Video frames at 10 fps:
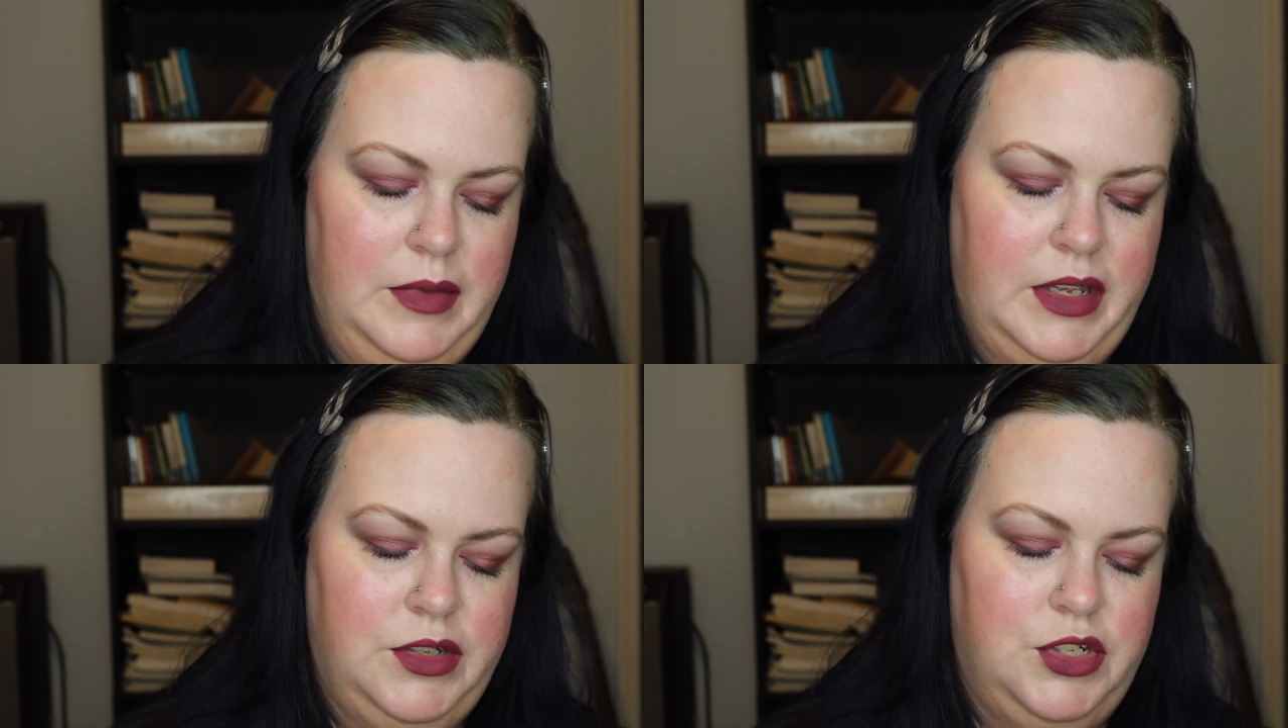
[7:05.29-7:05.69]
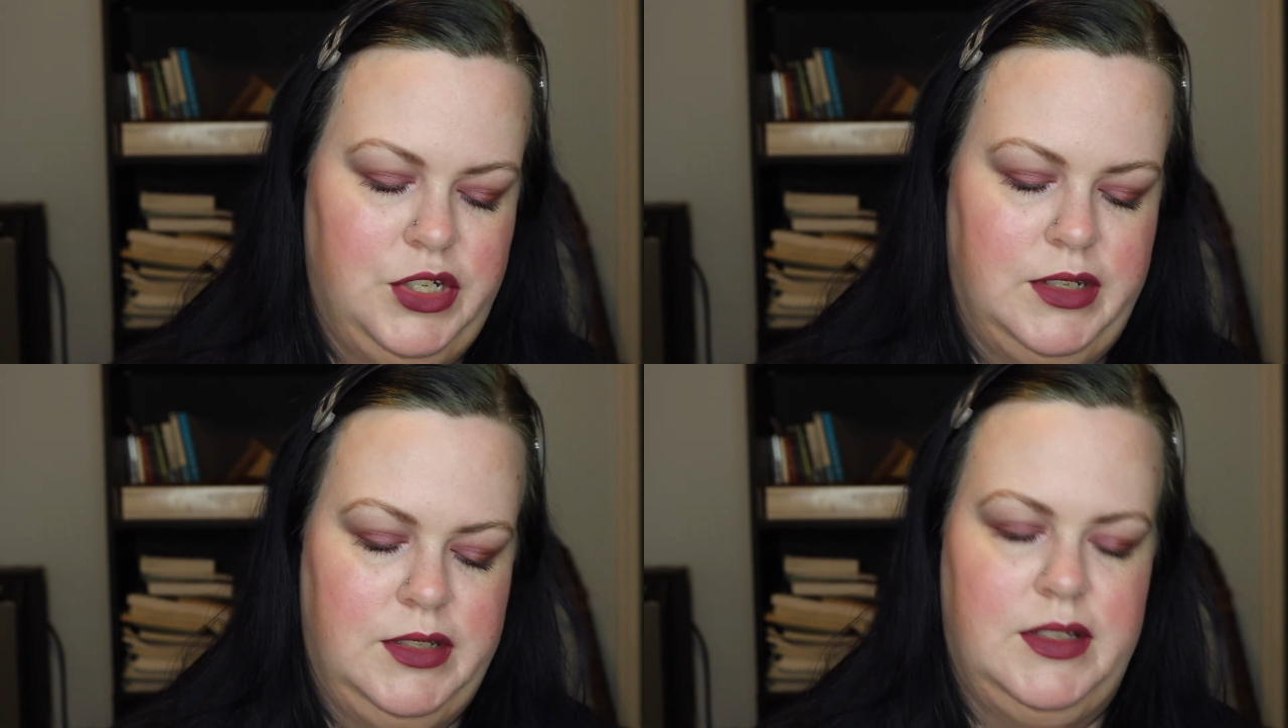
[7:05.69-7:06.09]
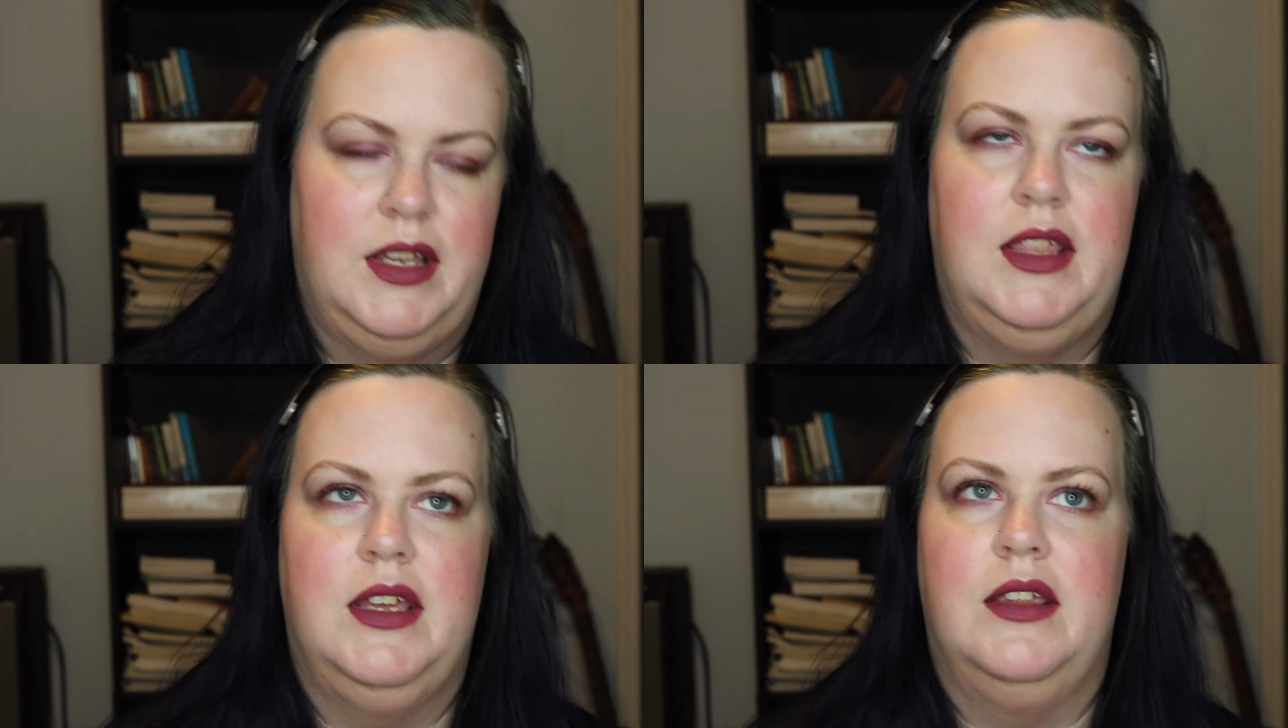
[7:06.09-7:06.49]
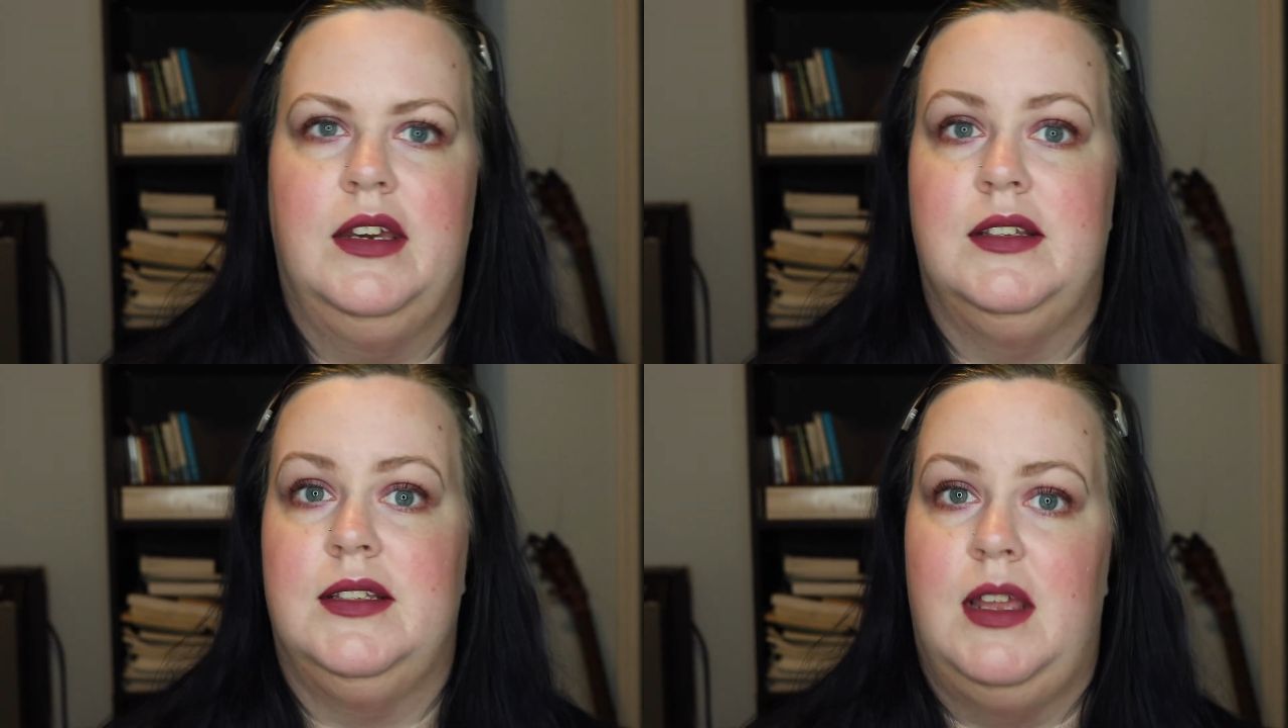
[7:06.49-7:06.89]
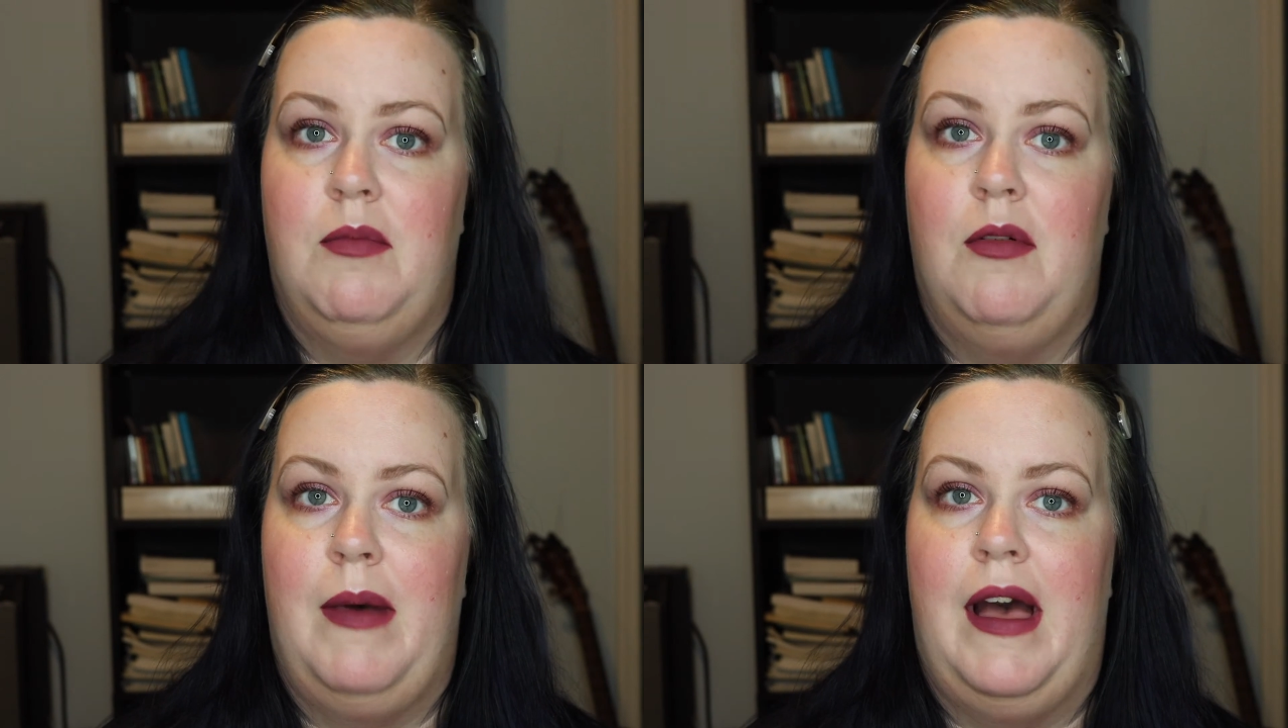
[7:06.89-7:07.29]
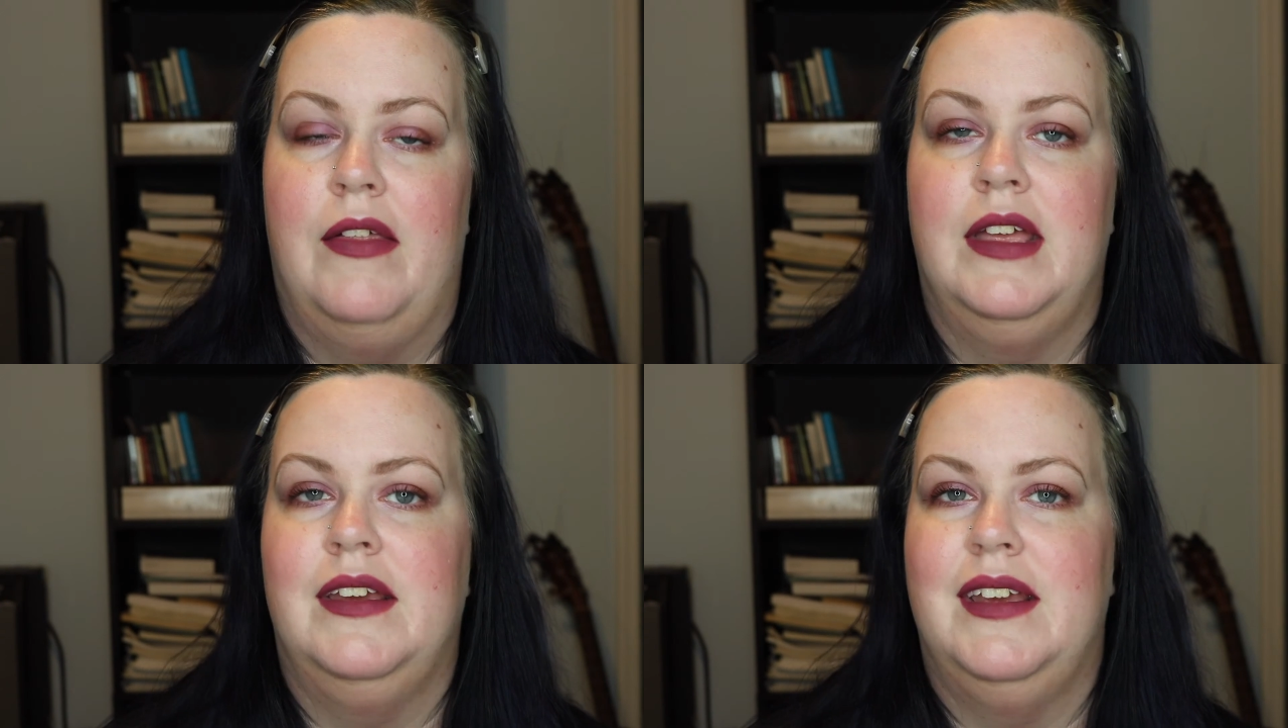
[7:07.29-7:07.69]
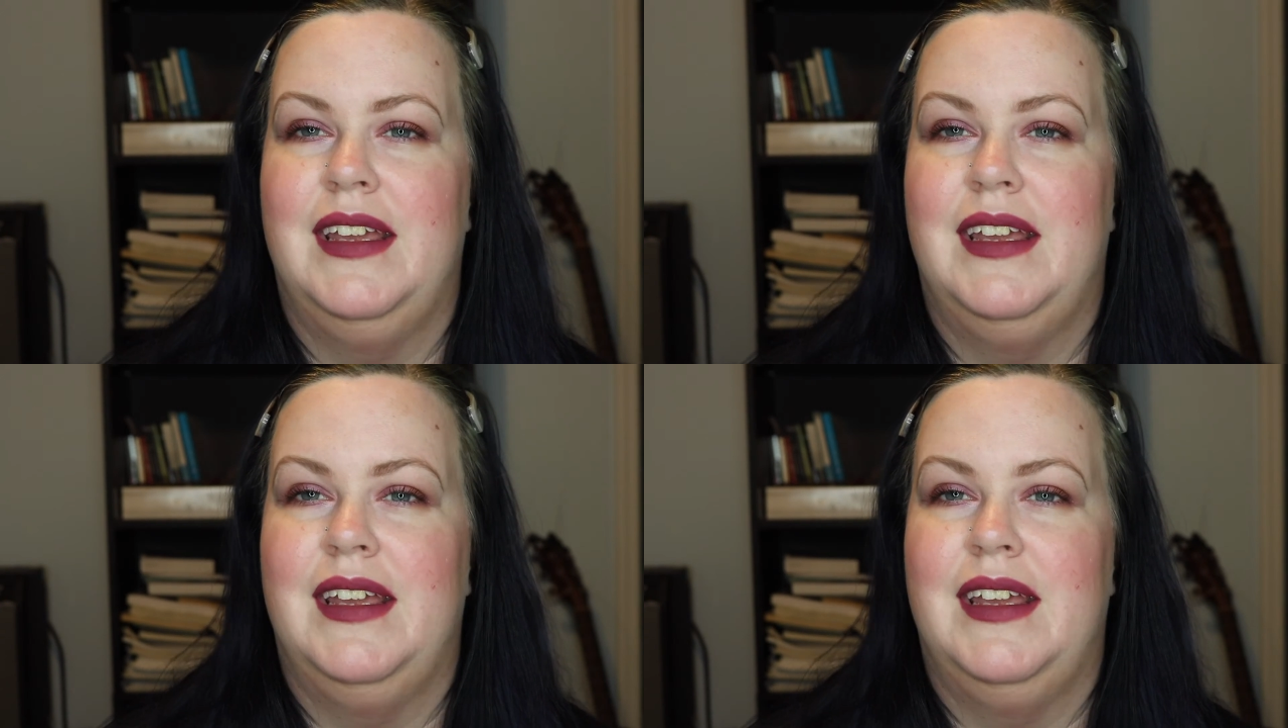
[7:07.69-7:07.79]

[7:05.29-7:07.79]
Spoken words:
It's just, I think, like a staple palette.